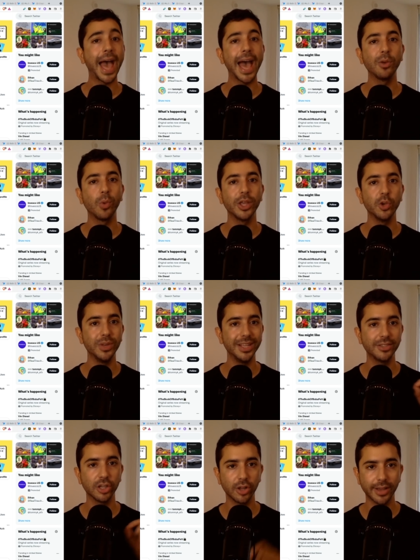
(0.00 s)
and what you
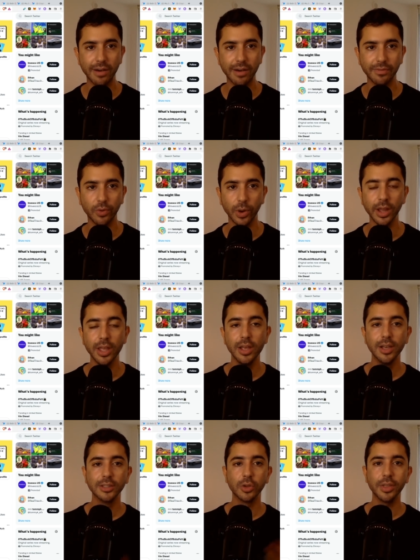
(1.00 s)
need to look out for.
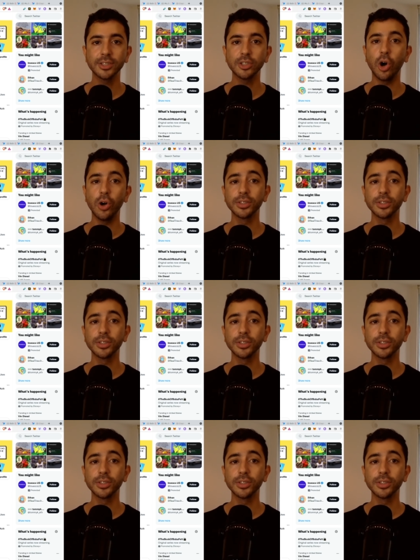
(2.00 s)
So, this all